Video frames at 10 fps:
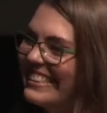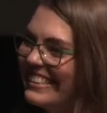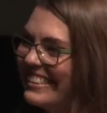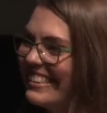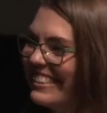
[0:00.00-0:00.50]

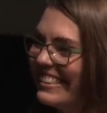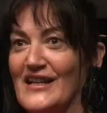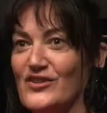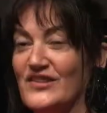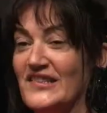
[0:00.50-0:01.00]
Really
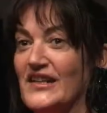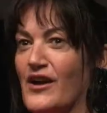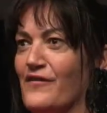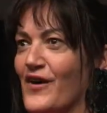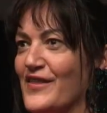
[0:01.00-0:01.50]
interesting. I
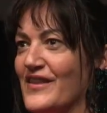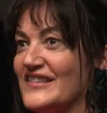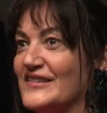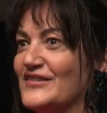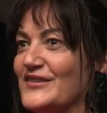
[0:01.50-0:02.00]
find this
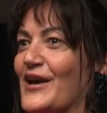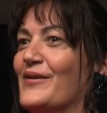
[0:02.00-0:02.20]
because